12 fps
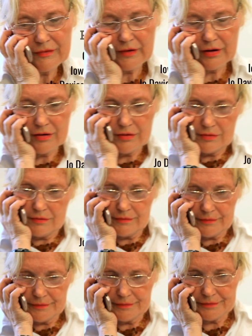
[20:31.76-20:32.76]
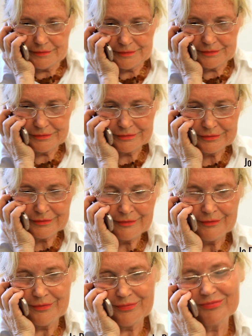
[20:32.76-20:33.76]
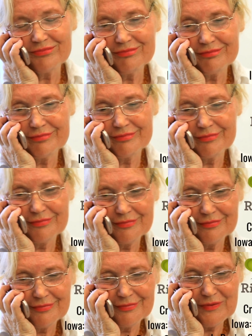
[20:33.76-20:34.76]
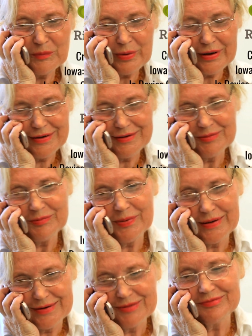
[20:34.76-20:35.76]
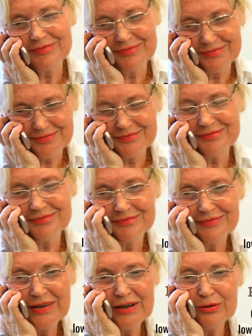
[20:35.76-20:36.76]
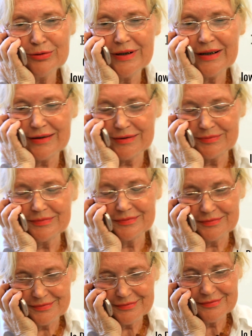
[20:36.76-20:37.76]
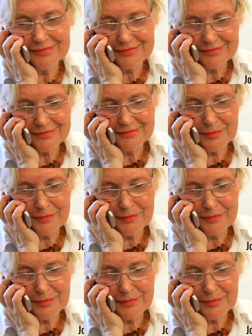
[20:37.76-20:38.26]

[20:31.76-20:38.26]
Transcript: you know that you're wallowing in these negative thoughts, or you can't escape a memory.